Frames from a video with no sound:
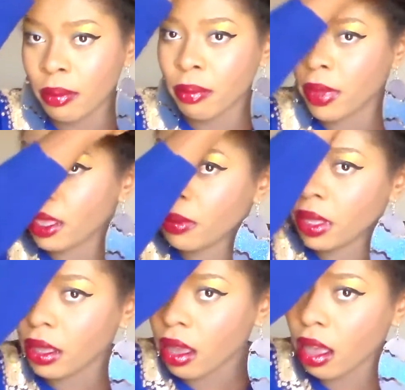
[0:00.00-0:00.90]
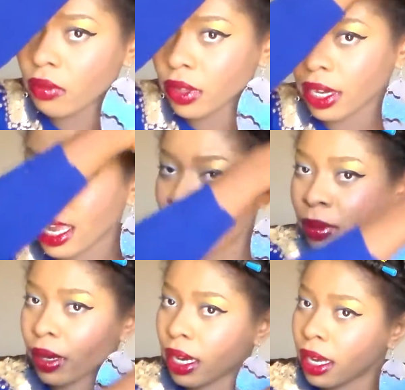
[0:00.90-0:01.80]
maybe off the
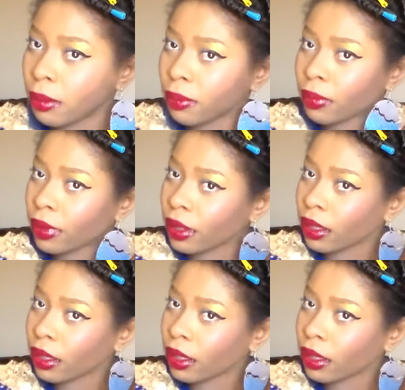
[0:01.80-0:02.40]
camera.